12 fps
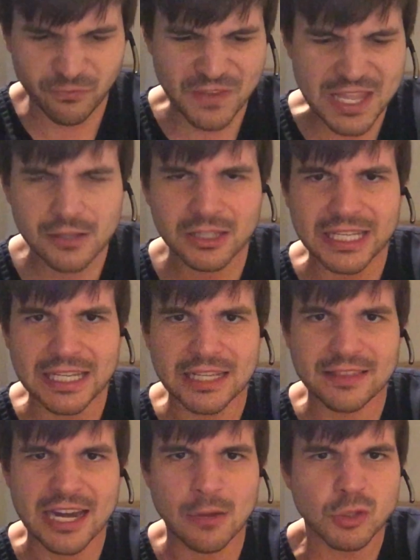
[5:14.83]
feeling
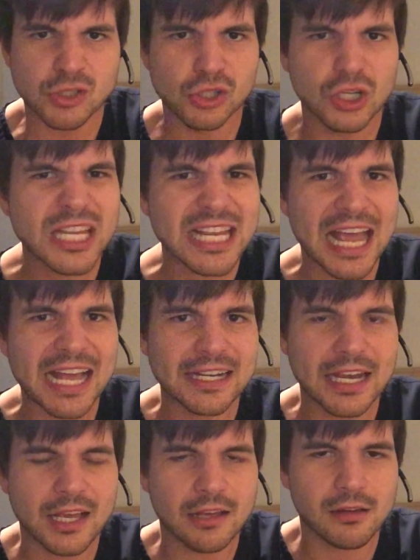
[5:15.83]
that I was looking at
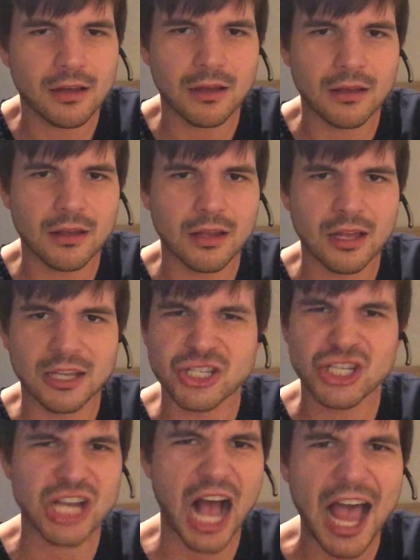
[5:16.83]
a
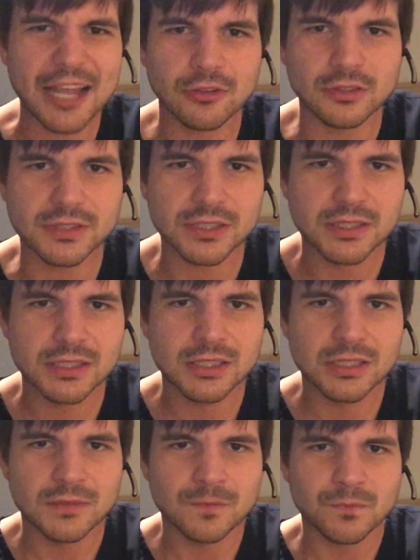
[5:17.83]
child
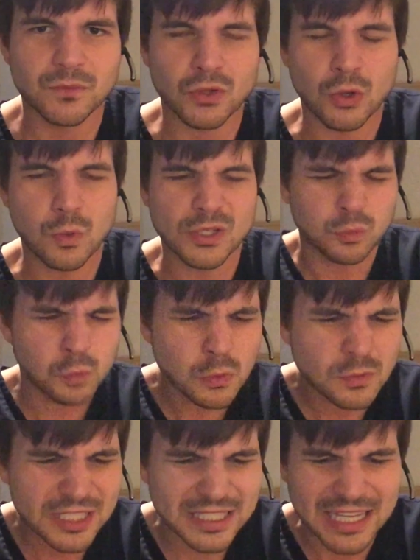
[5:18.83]
who was
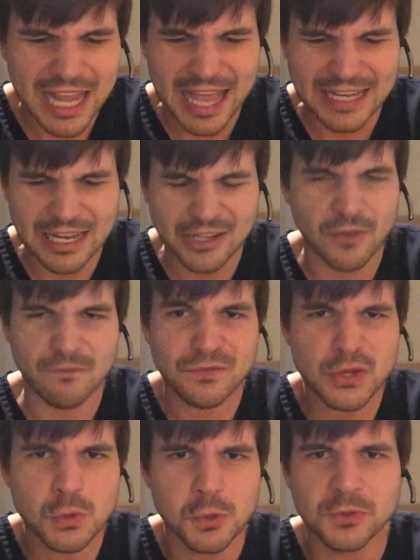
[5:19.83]
wounded and
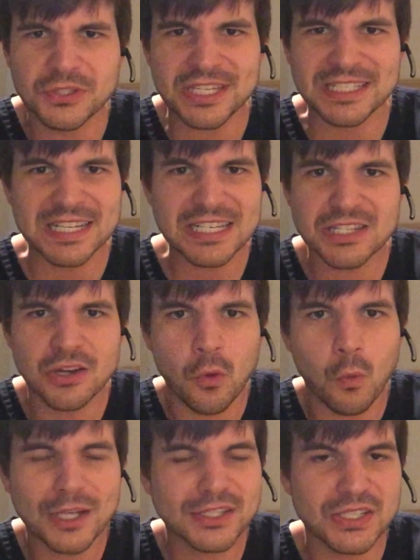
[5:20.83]
confused and didn't know
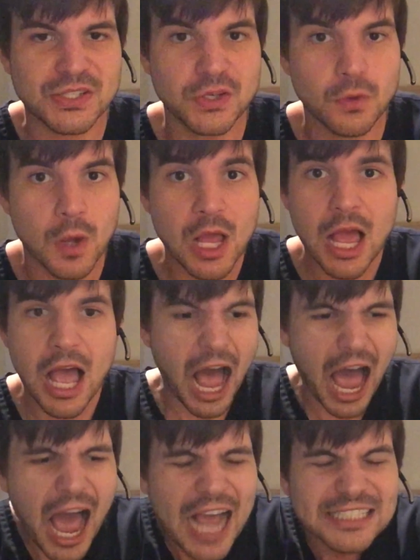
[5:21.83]
what to do.
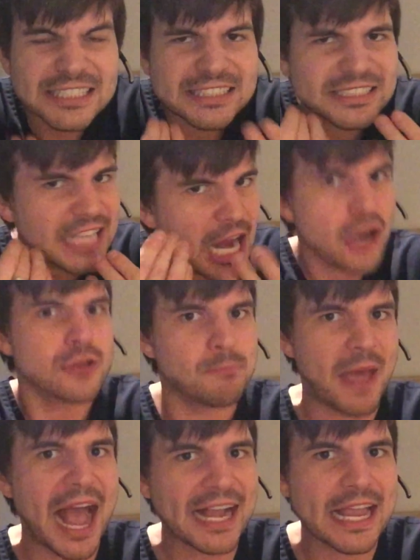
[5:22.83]
I stared
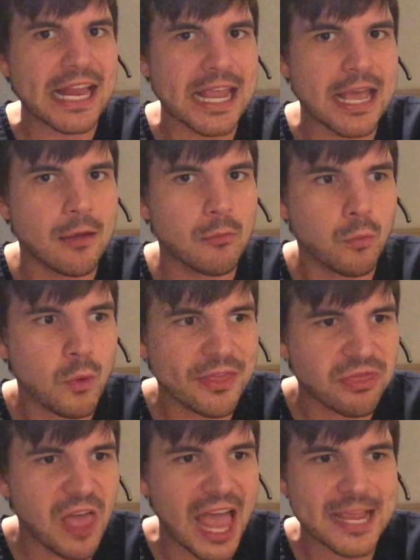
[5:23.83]
back at him
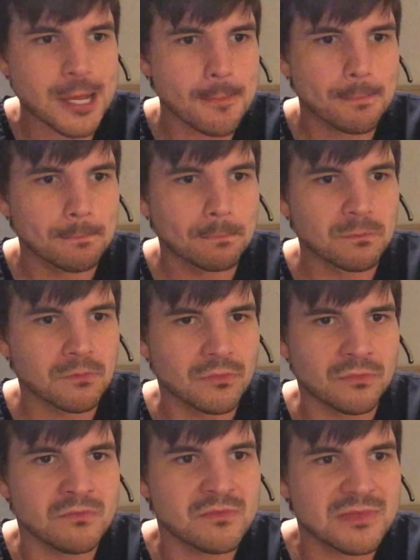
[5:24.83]
with like
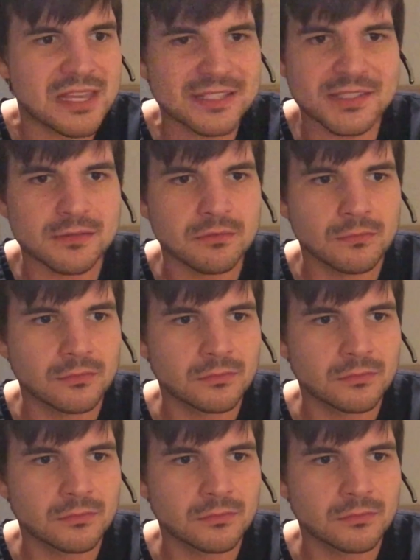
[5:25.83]
this